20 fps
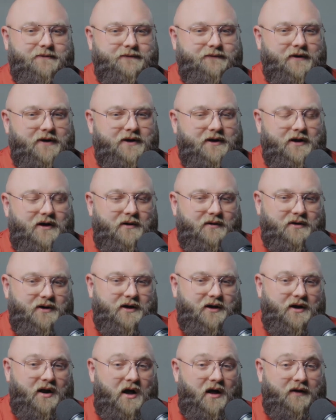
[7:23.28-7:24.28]
video
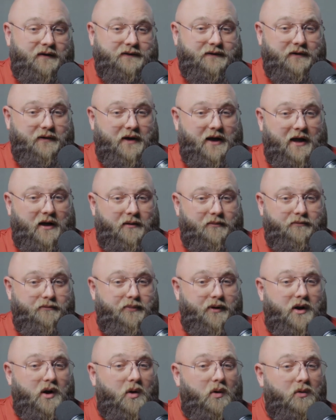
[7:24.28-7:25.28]
can also help,
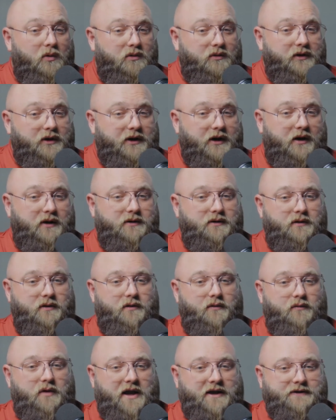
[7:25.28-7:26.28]
but only under the
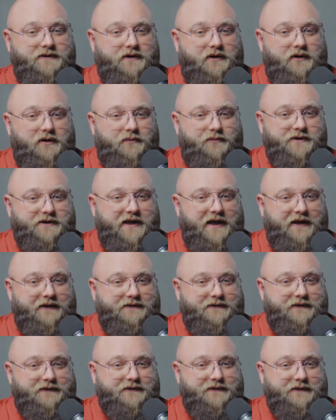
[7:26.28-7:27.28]
right
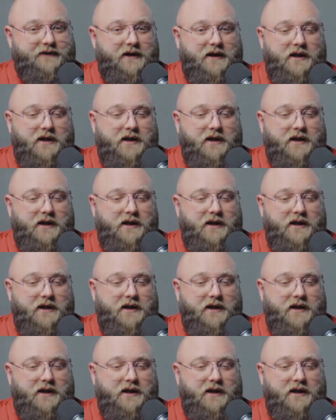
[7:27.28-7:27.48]
circumstances.